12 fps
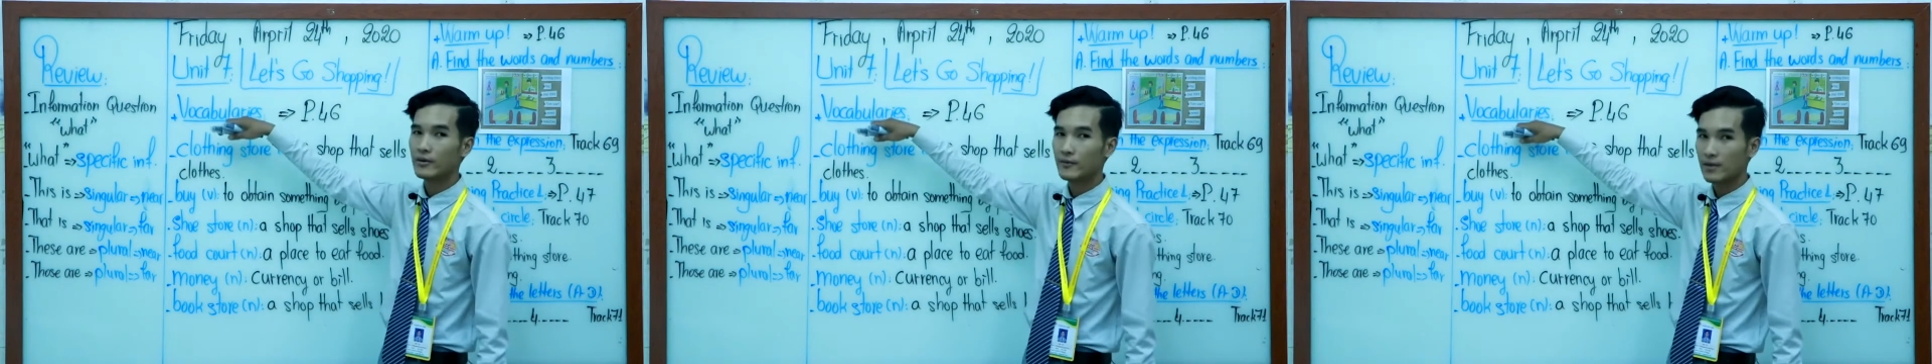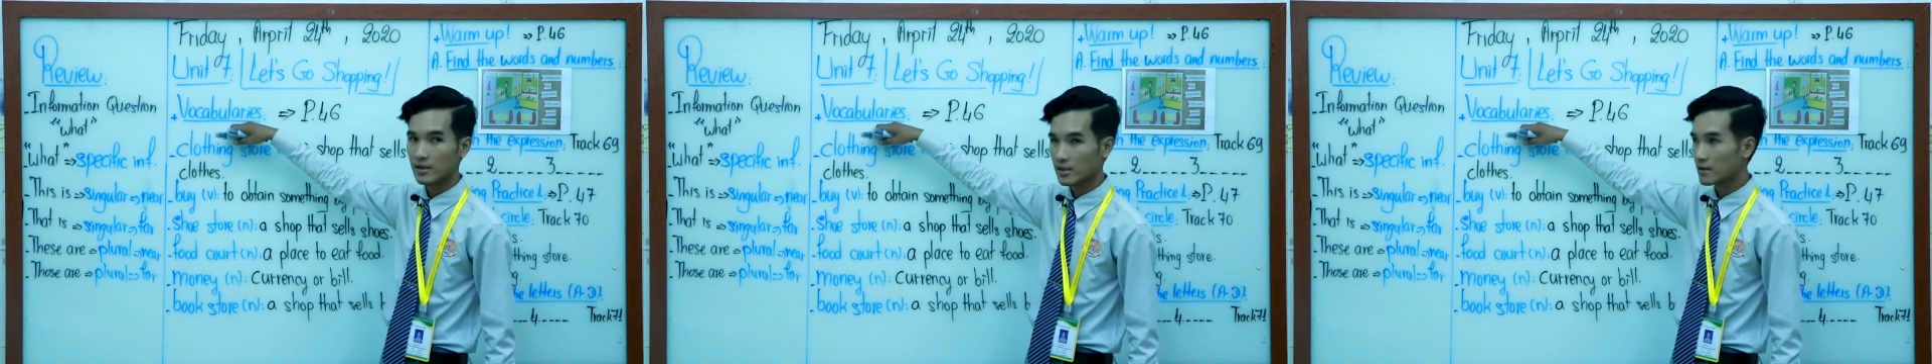
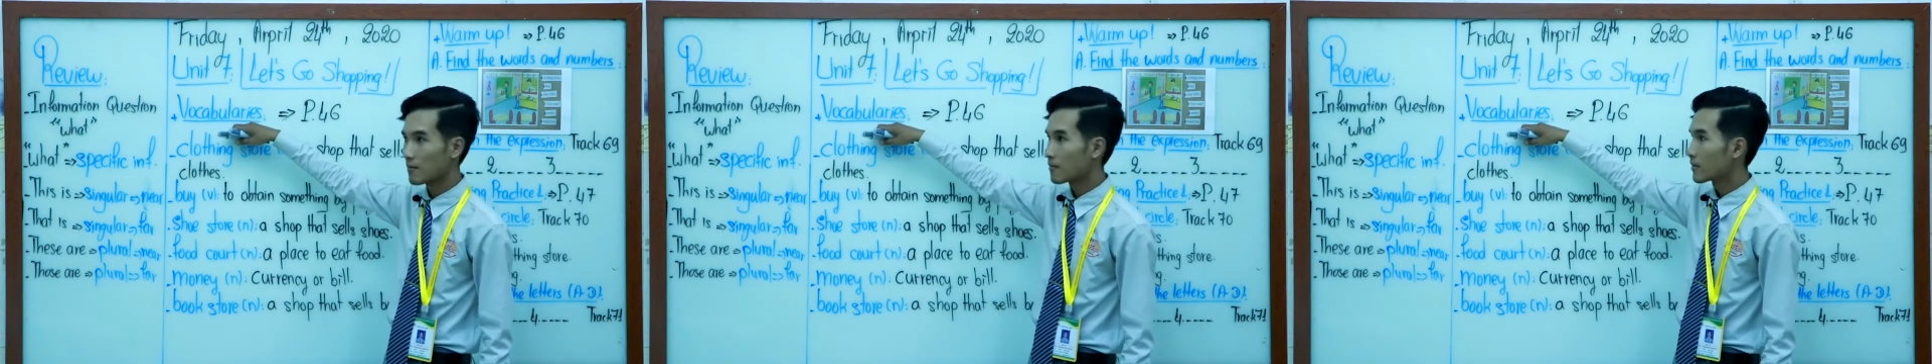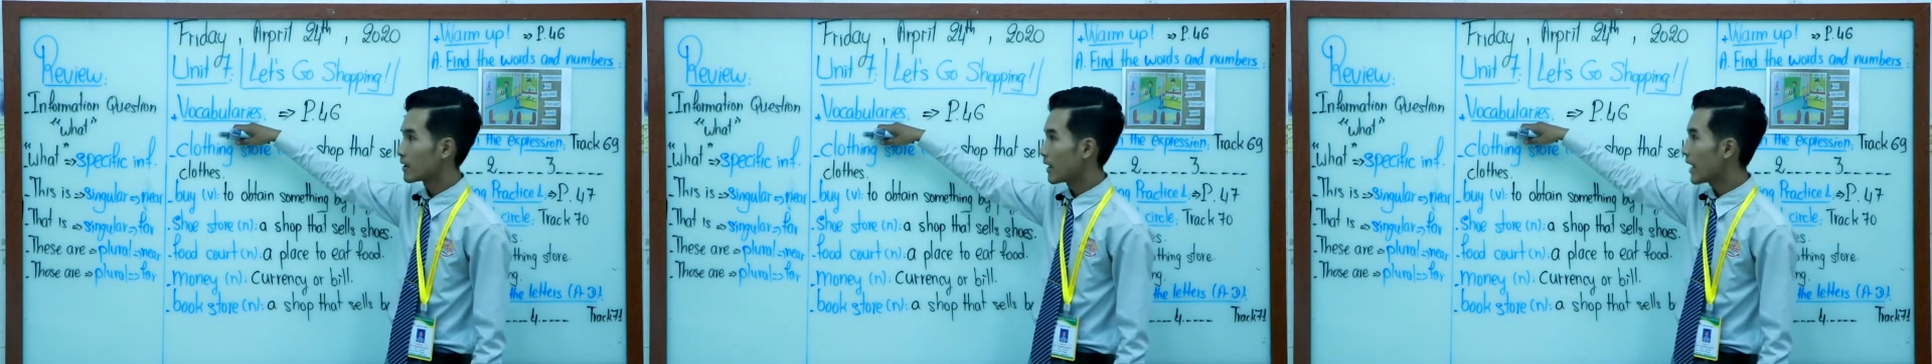first.
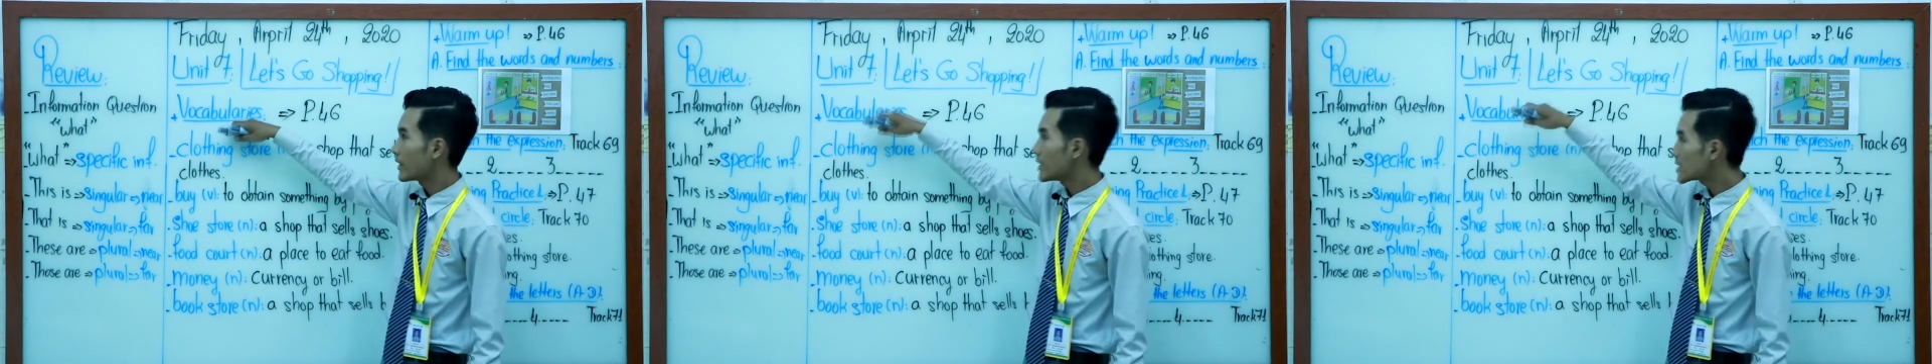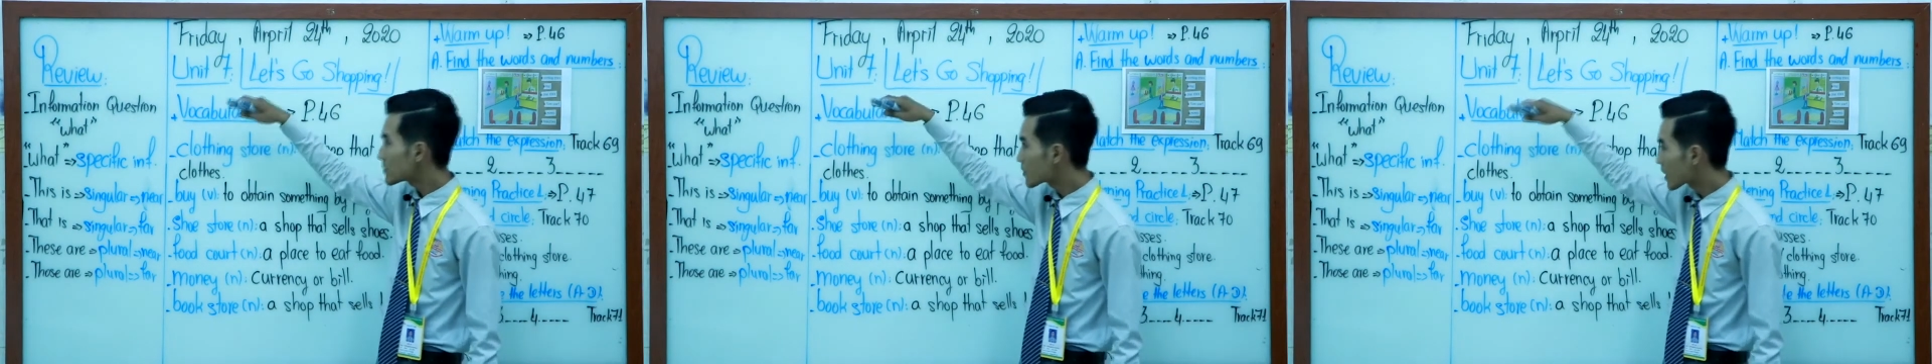And
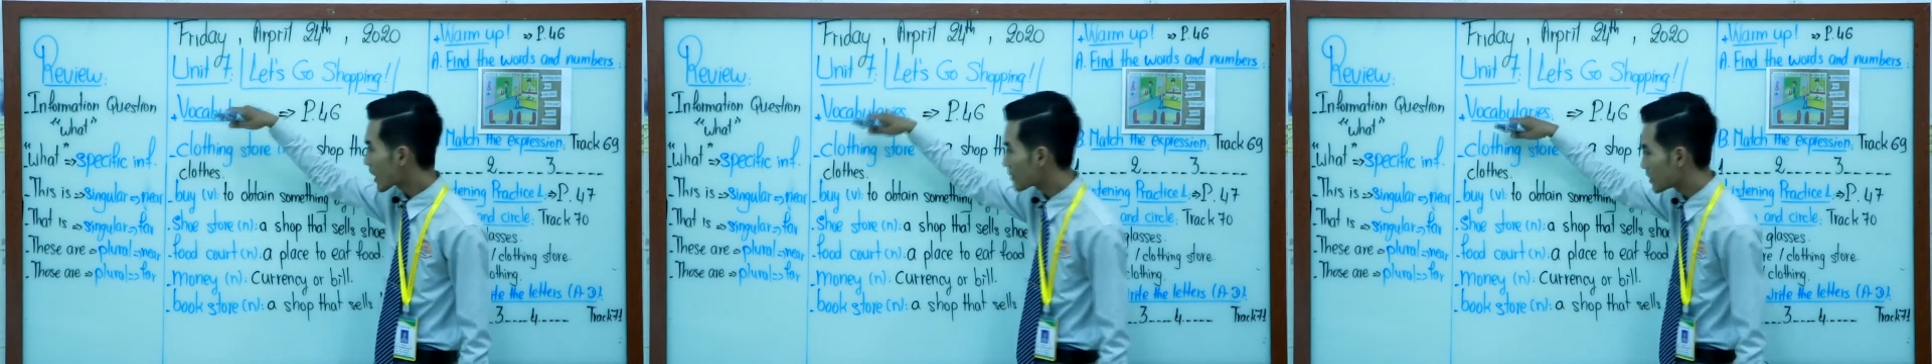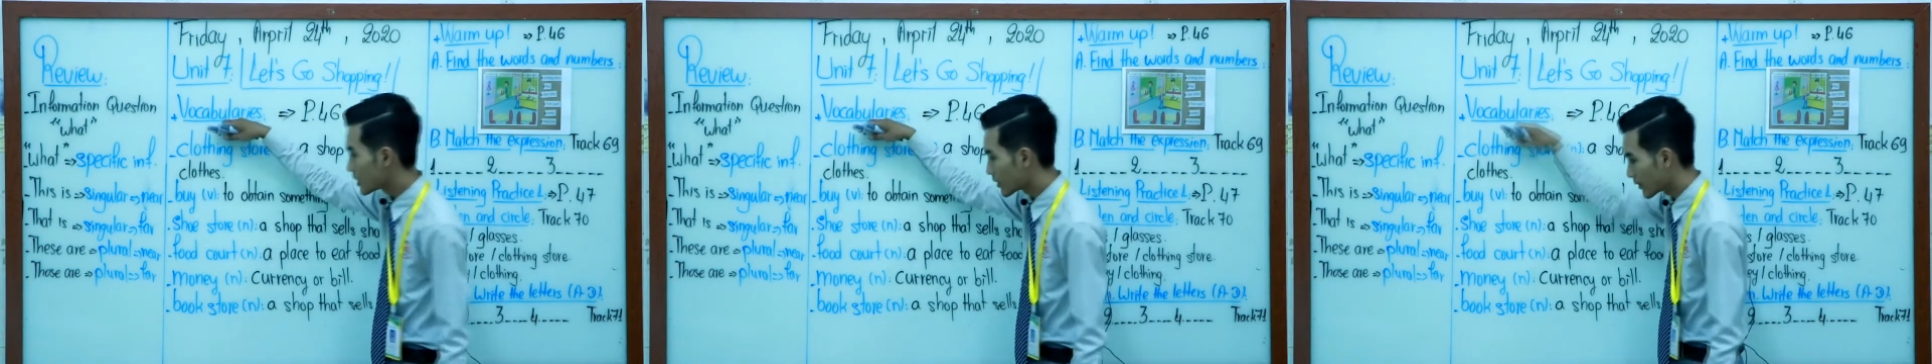this
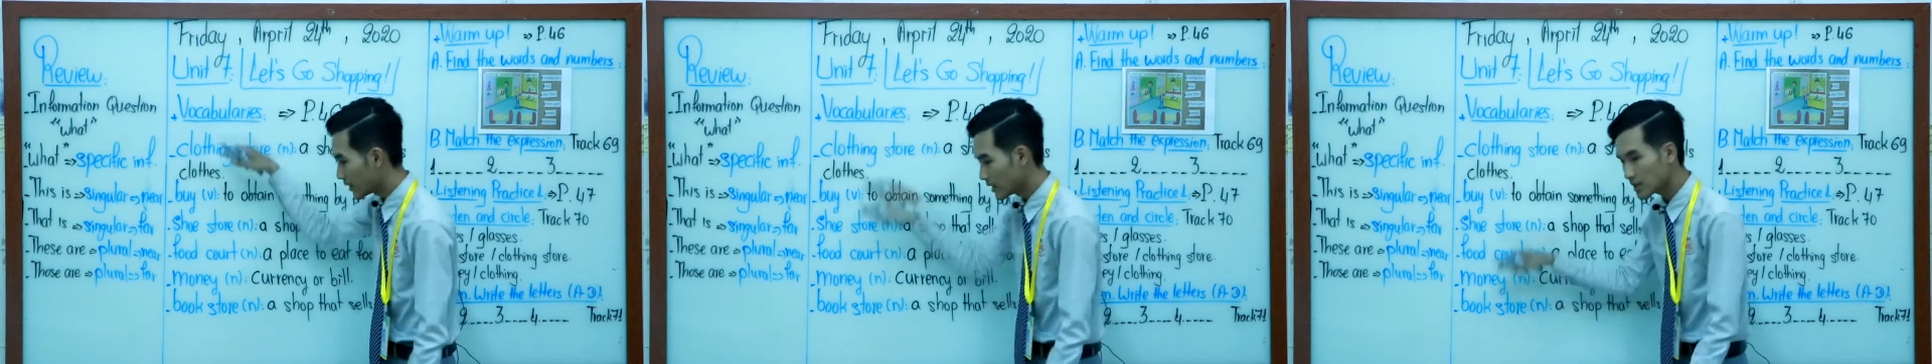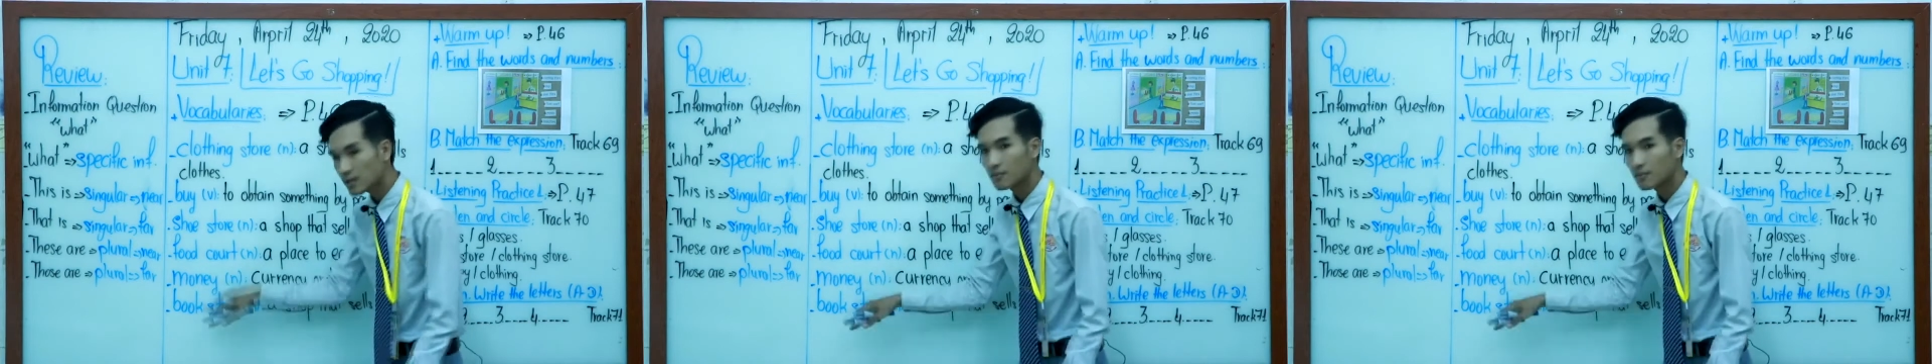vocabulary